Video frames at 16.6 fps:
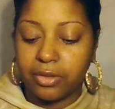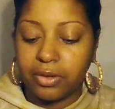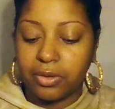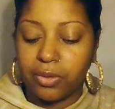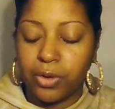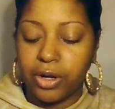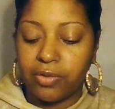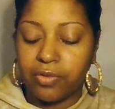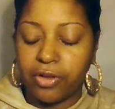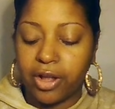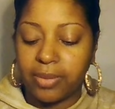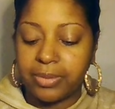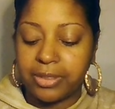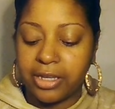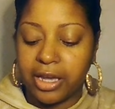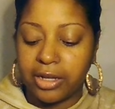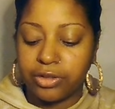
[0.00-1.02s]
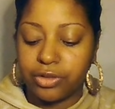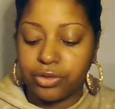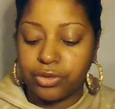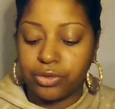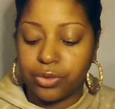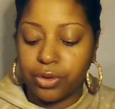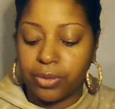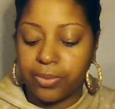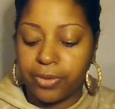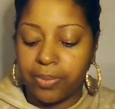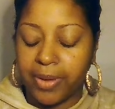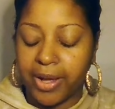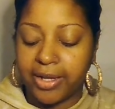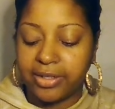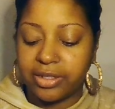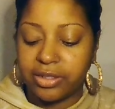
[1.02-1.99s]
Queen of Cups, Cancer, Scorpio,
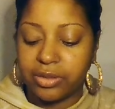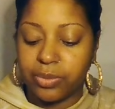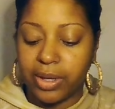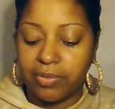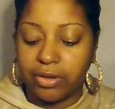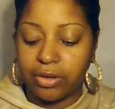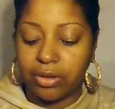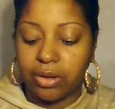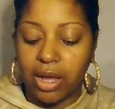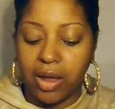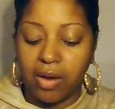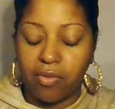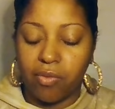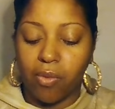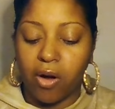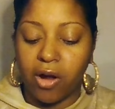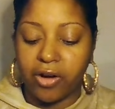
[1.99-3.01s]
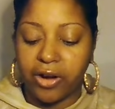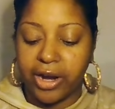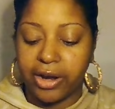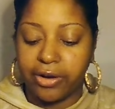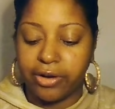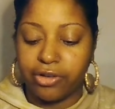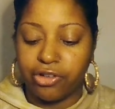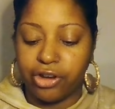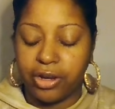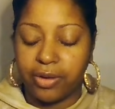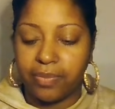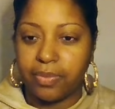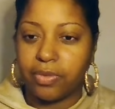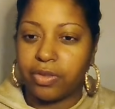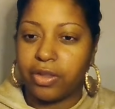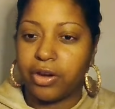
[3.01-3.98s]
Pisces. We have a lot of water energy.
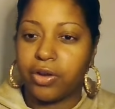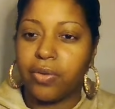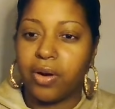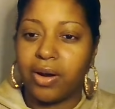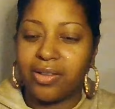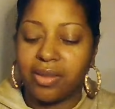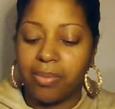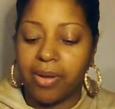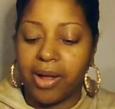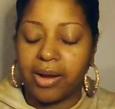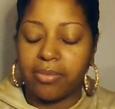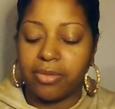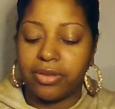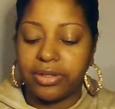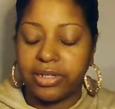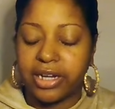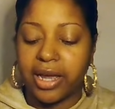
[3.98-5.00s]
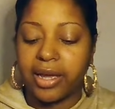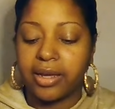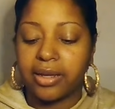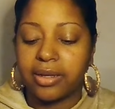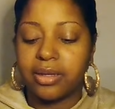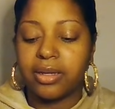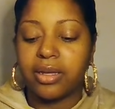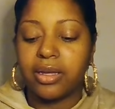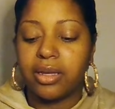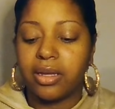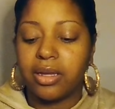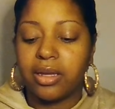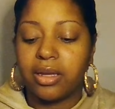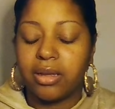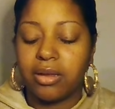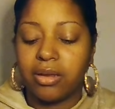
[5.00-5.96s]
There you are at the bottom of the deck.
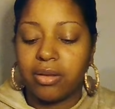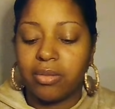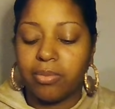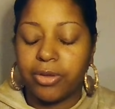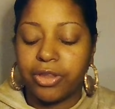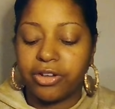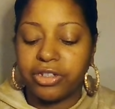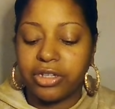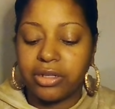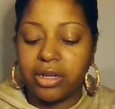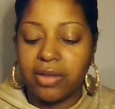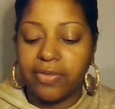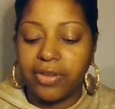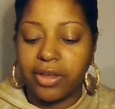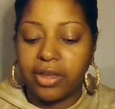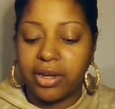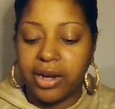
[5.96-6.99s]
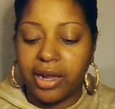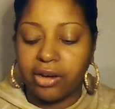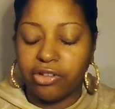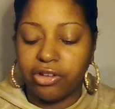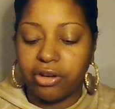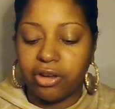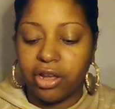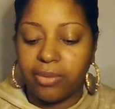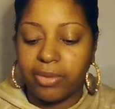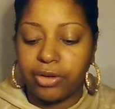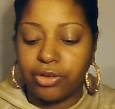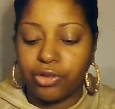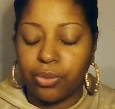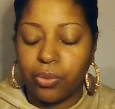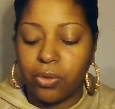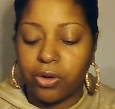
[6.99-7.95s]
But there's a loving connection coming
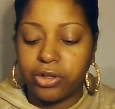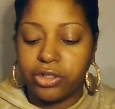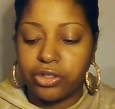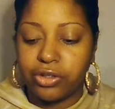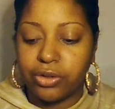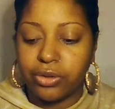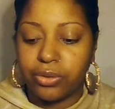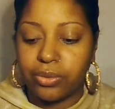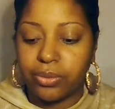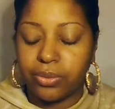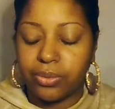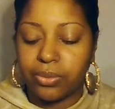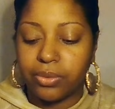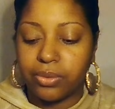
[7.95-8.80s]
towards you.